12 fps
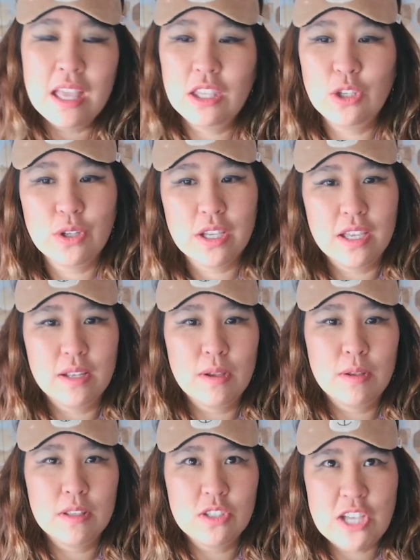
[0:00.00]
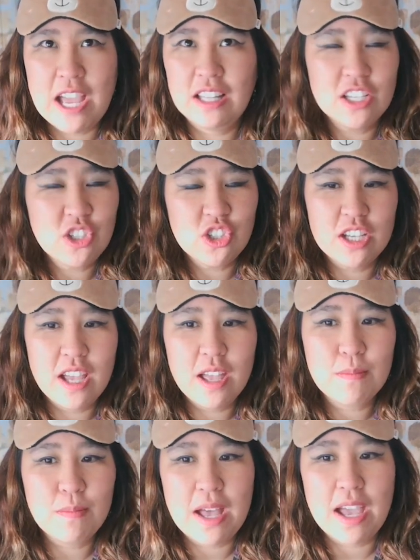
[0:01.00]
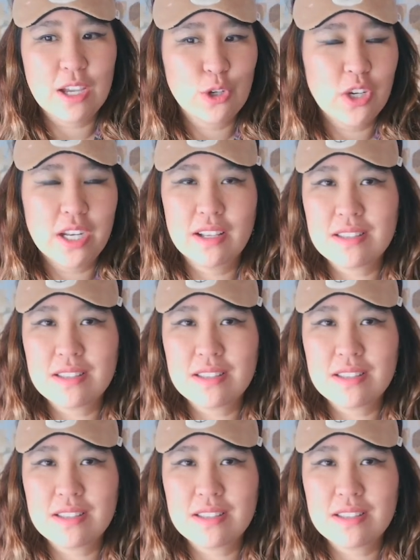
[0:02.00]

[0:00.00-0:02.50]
You can challenge it up by creating